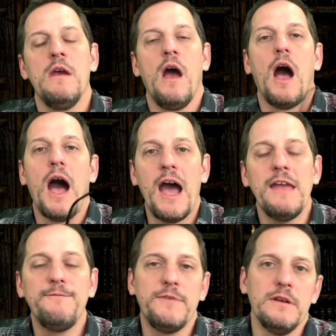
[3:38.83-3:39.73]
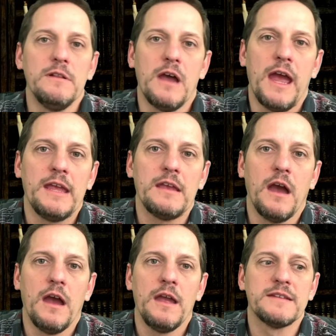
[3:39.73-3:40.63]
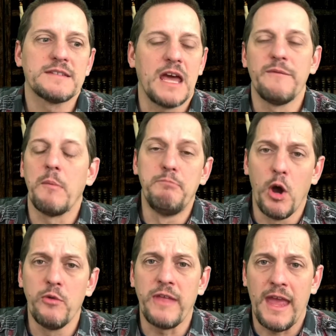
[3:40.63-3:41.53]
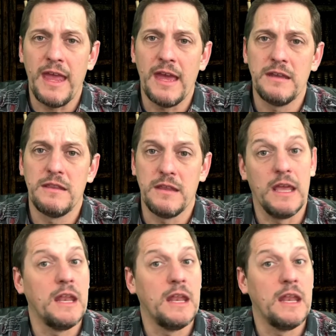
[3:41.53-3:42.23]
I feel like it's kind of a both and thing.